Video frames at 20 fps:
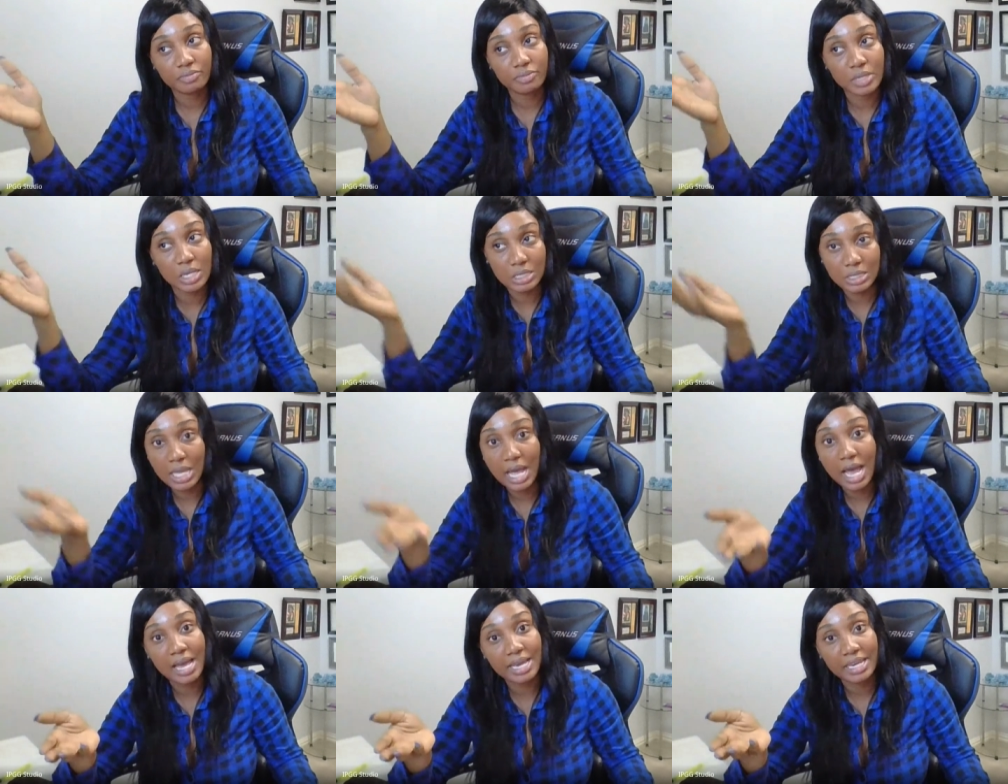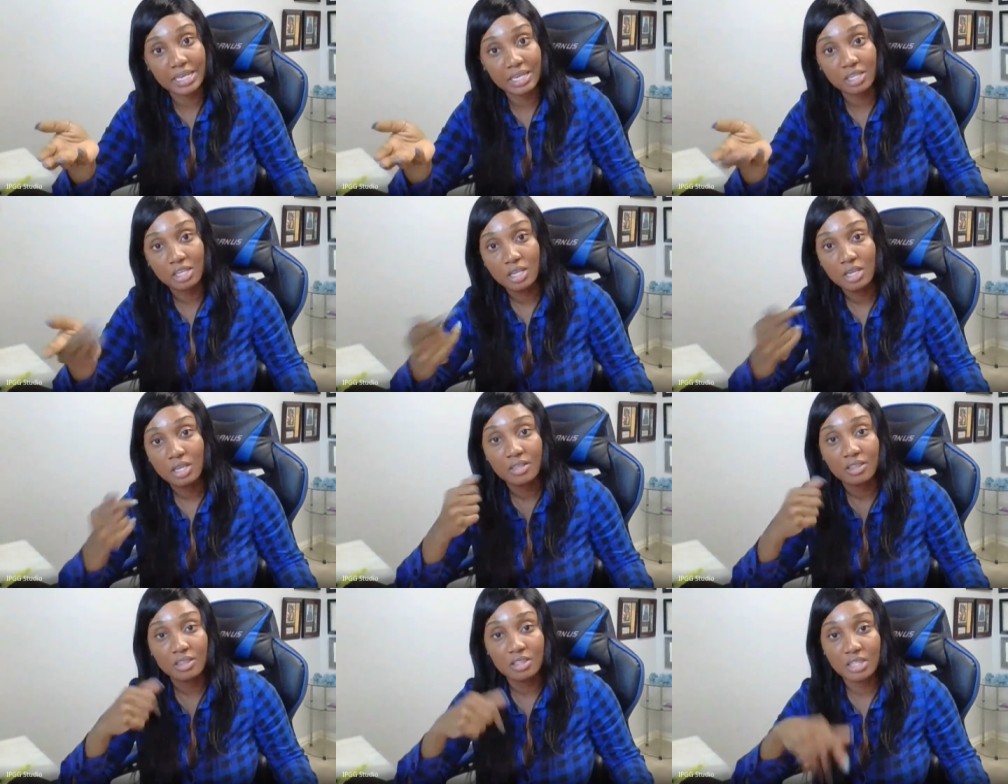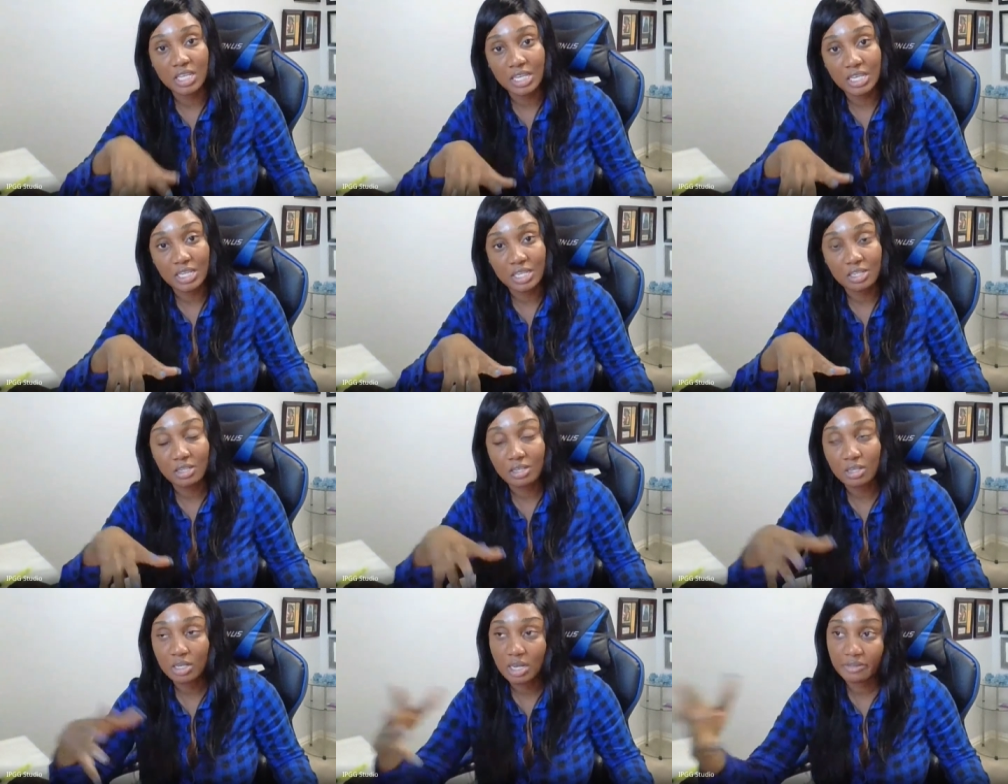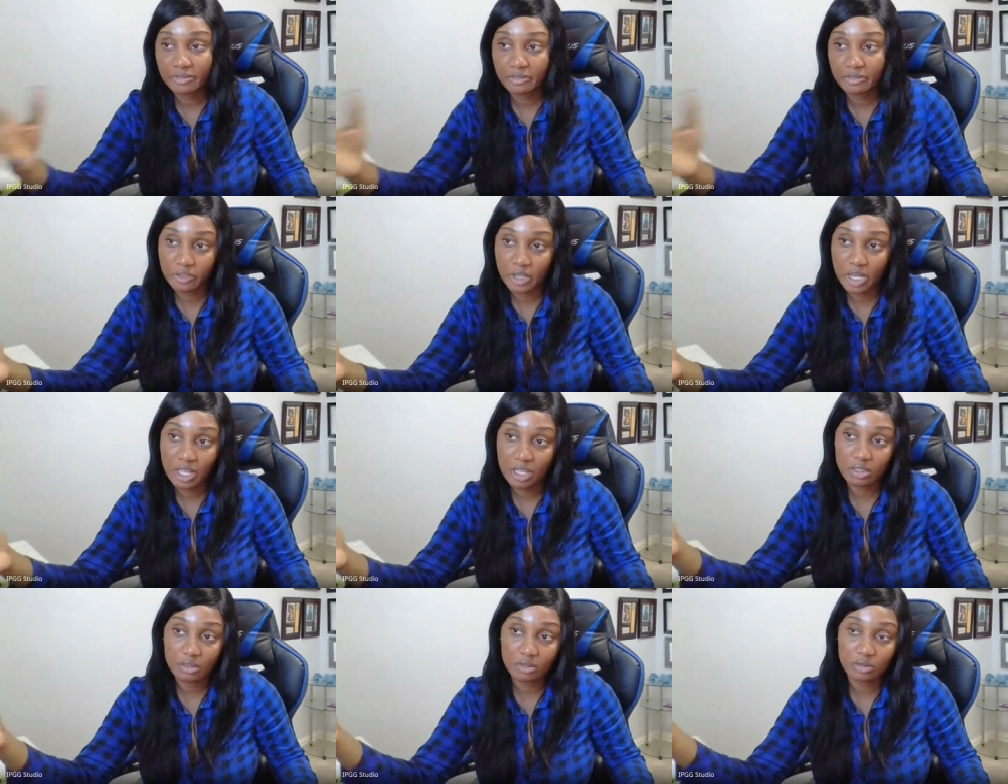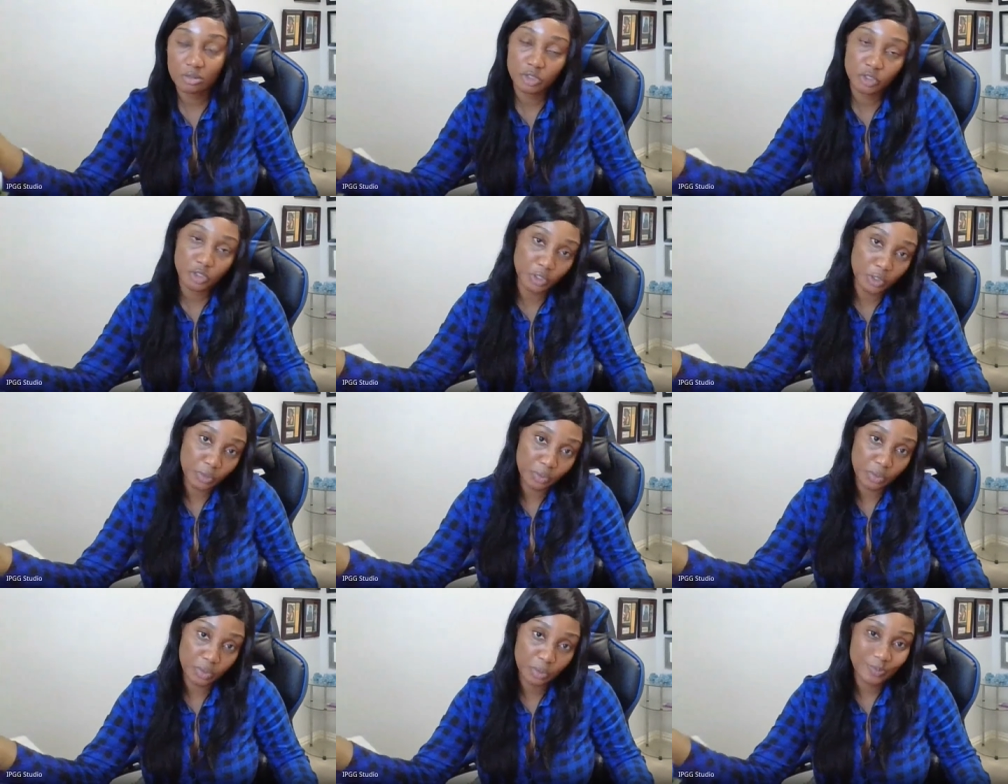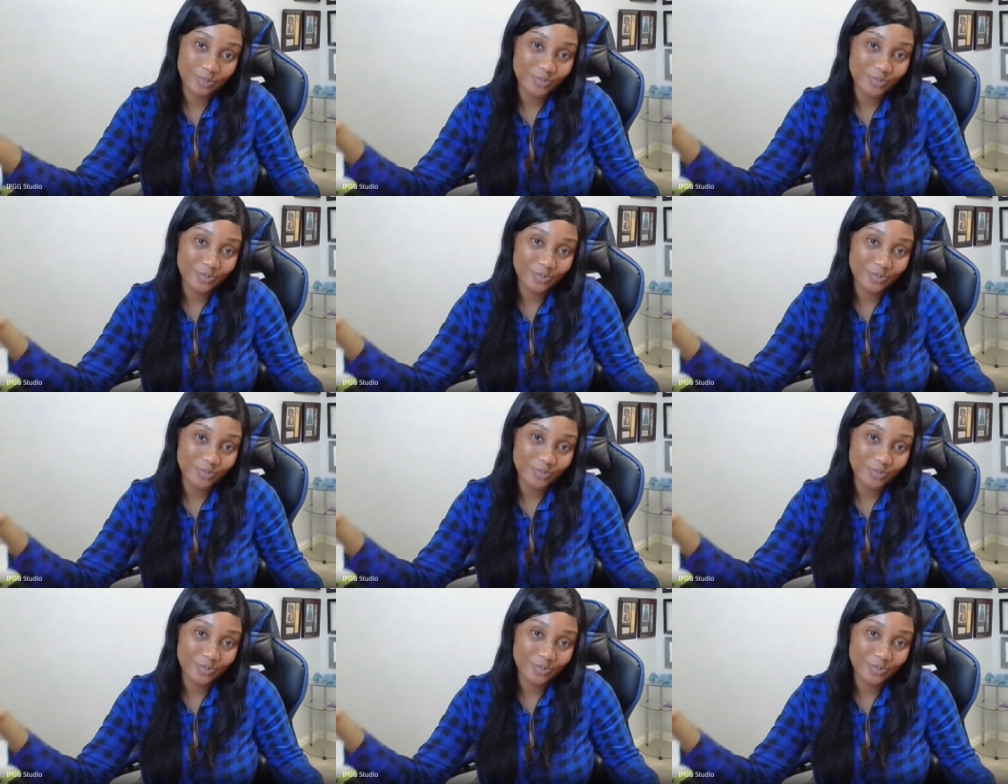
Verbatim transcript: a lie than confront the truth.